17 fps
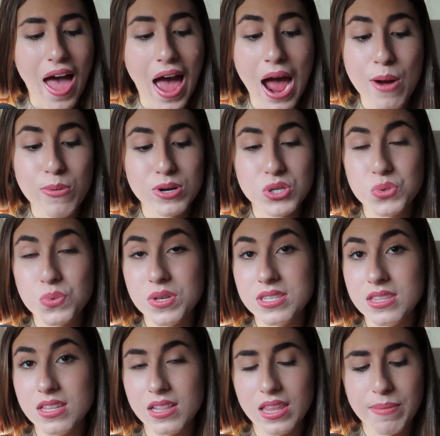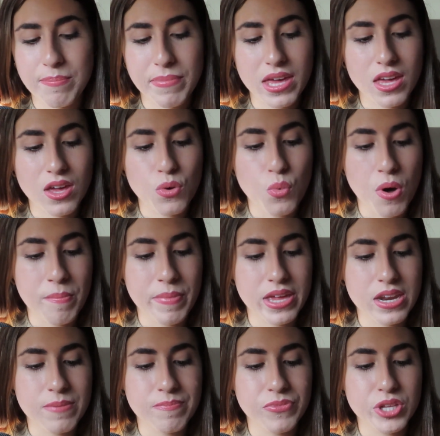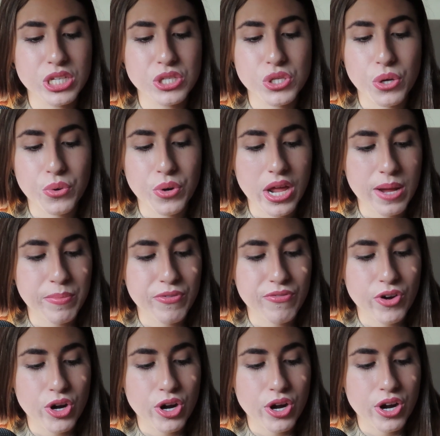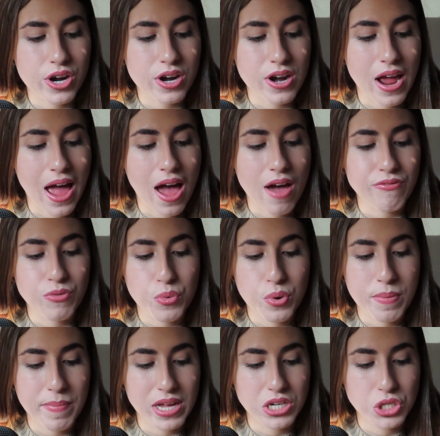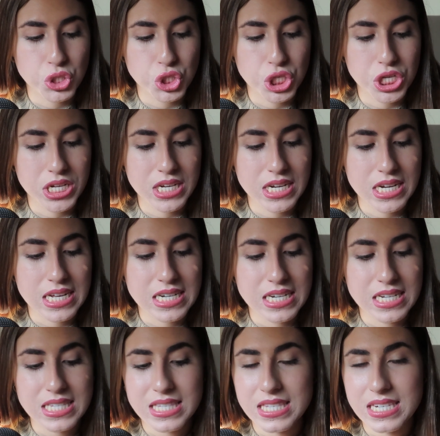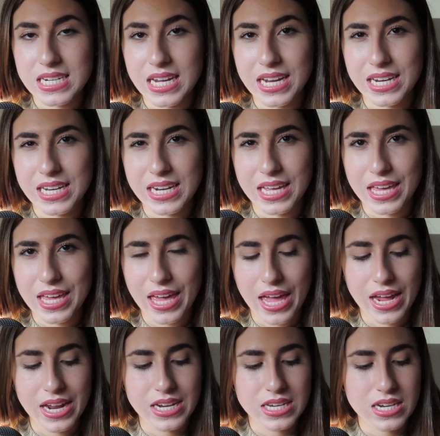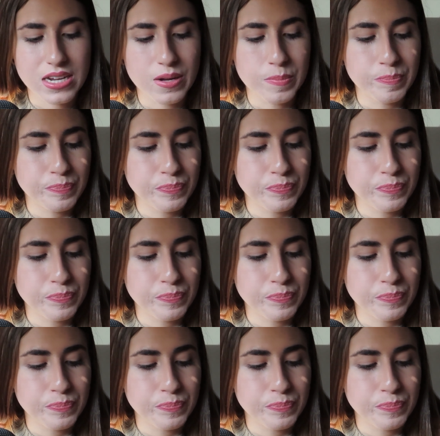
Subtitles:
Ours was the Limping Woman, so named for her aforementioned distinct gait.